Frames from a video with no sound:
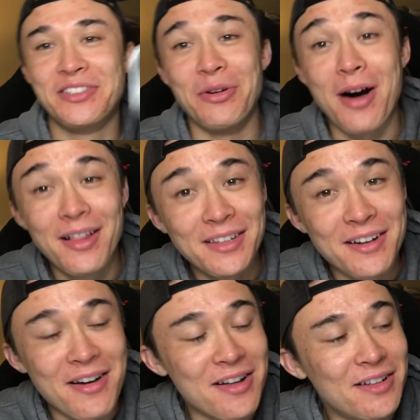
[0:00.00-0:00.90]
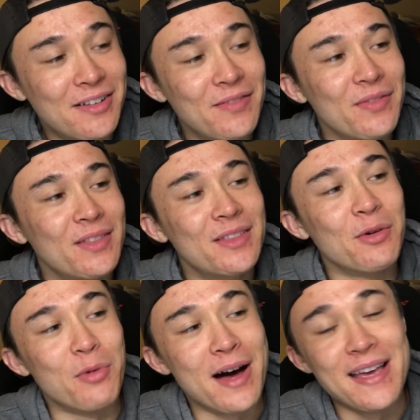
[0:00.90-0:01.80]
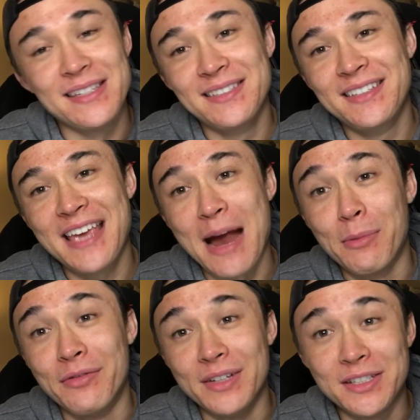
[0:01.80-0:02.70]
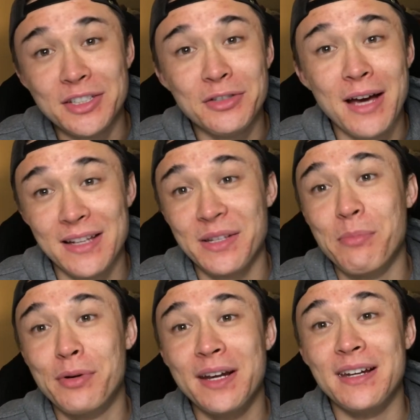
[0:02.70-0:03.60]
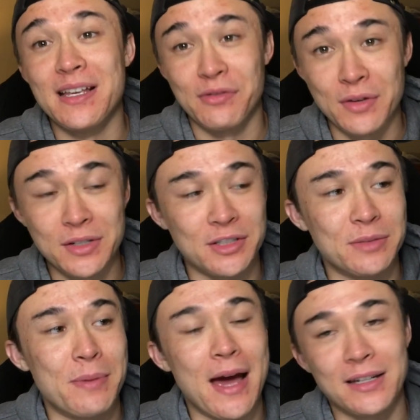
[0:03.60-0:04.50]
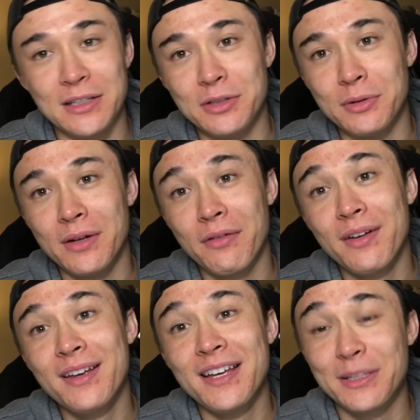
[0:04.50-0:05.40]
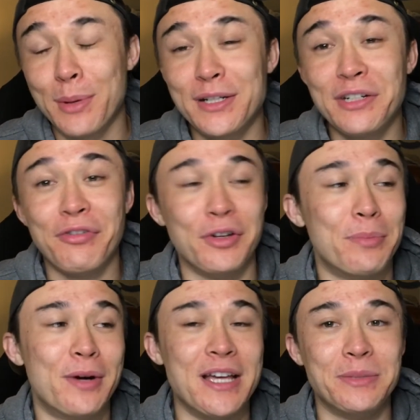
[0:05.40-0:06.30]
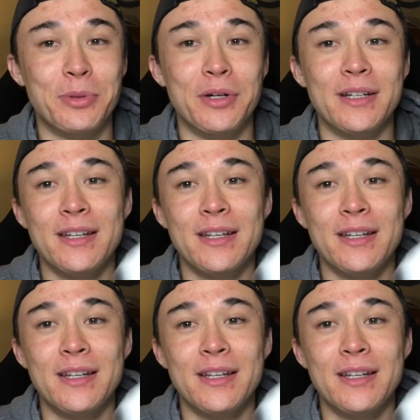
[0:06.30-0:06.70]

all in all, the Wyze Camera V2 has some pretty nice features packed into it, especially for the price point.